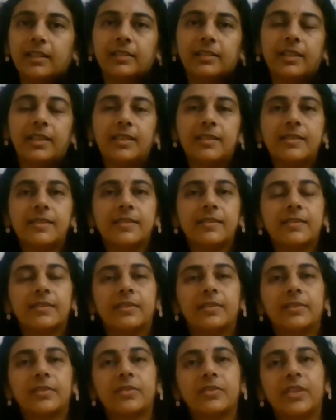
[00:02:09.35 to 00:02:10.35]

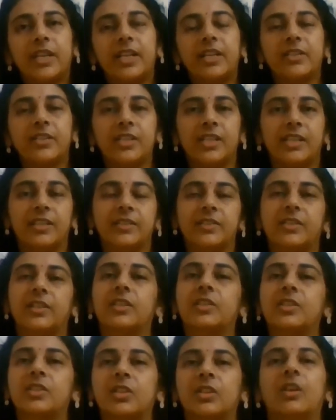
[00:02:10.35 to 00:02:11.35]
this straight chain
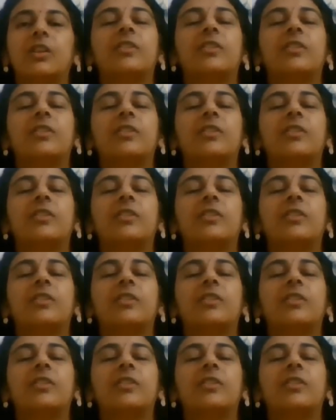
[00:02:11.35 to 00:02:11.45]
structure,